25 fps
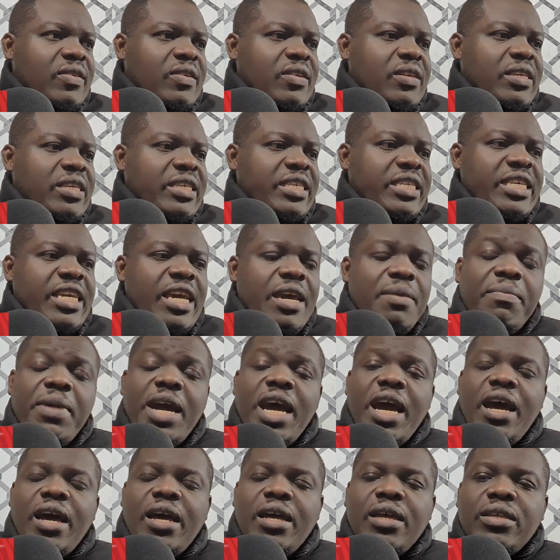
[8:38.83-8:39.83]

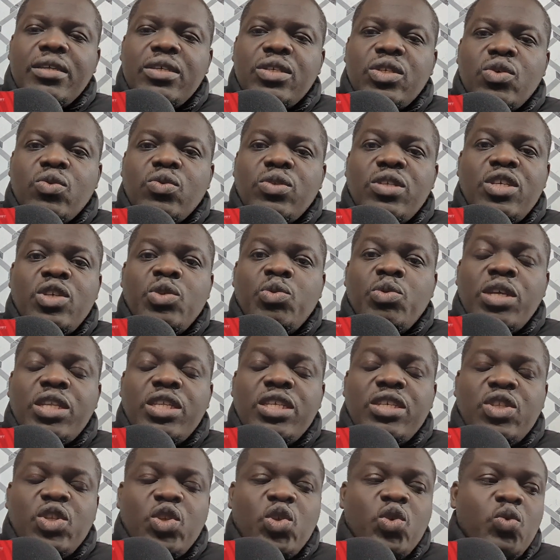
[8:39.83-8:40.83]
Nyema. So these were
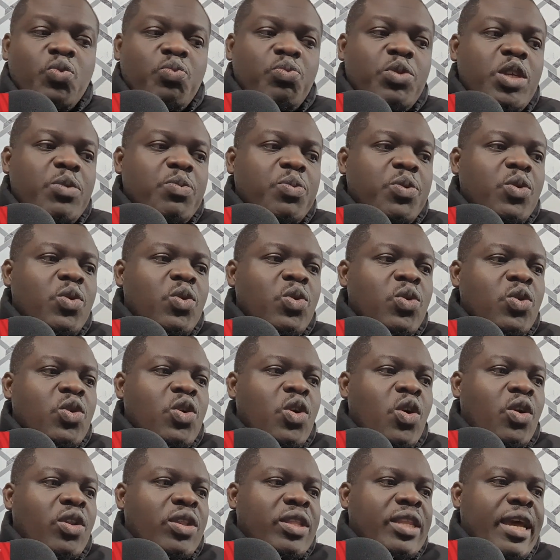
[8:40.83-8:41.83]
the 2 people who
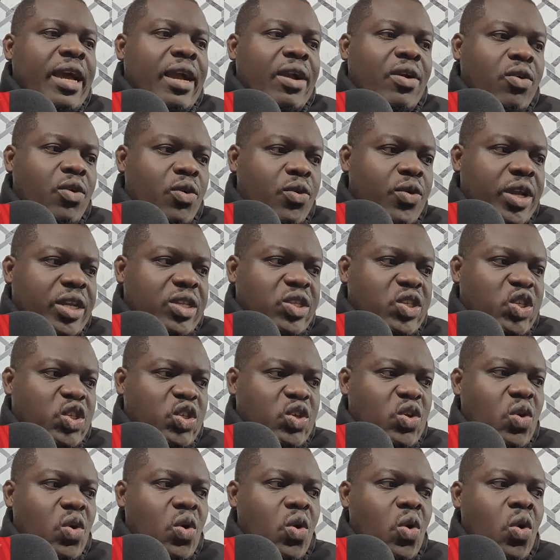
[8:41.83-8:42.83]
got that correct
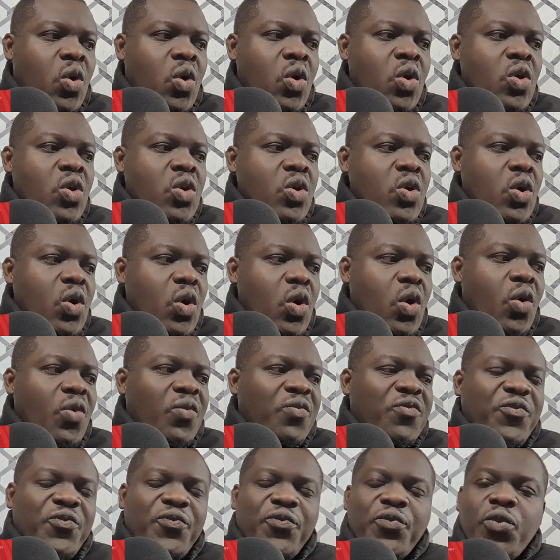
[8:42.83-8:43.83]
score
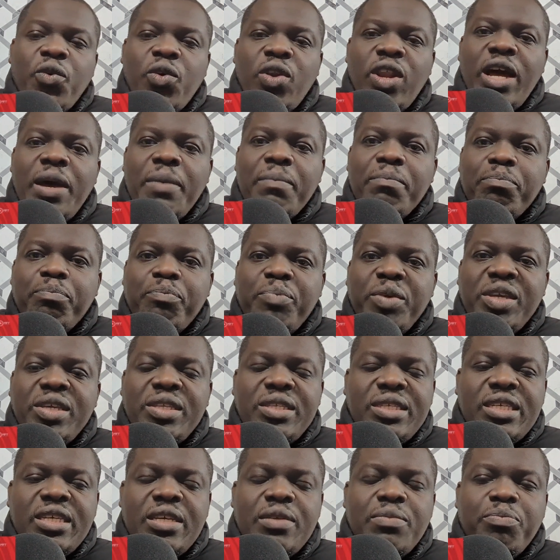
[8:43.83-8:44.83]
of Fulham
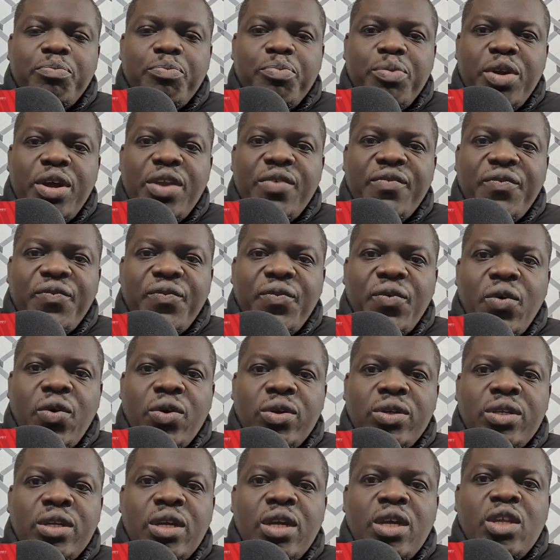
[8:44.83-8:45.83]
beating
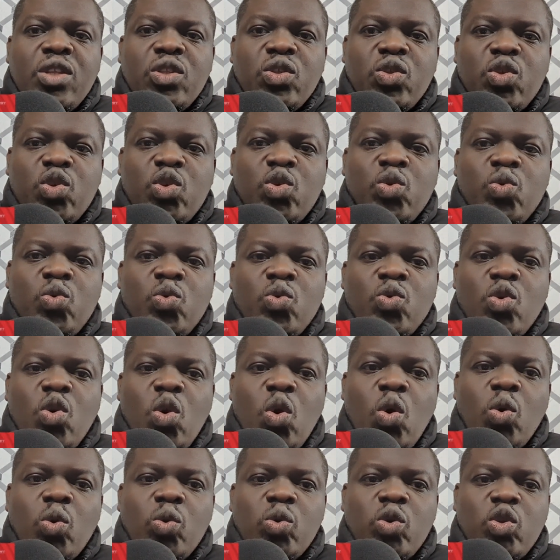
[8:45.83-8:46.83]
Brentford
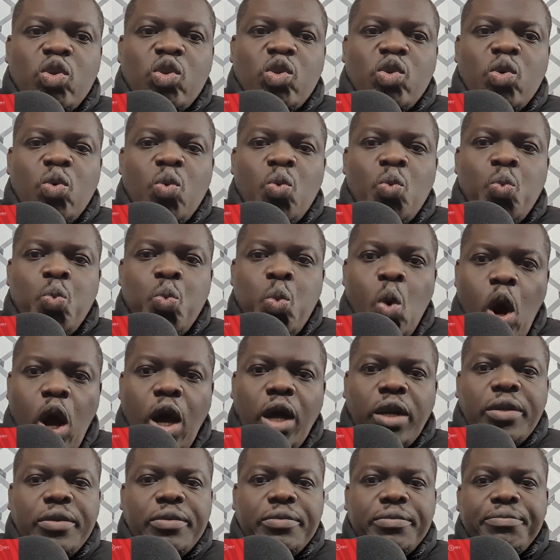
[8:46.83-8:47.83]

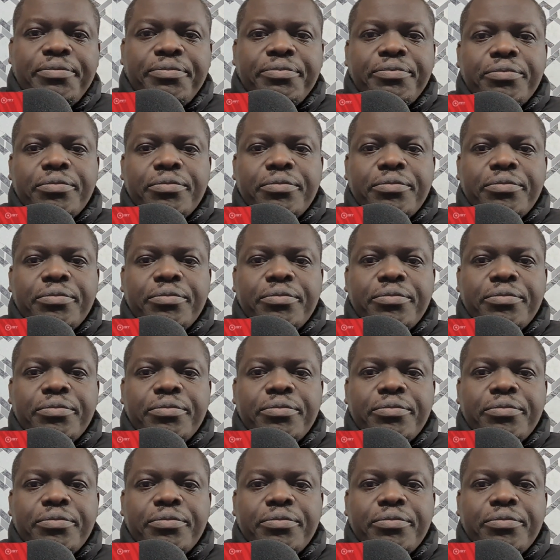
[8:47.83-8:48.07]
2-1.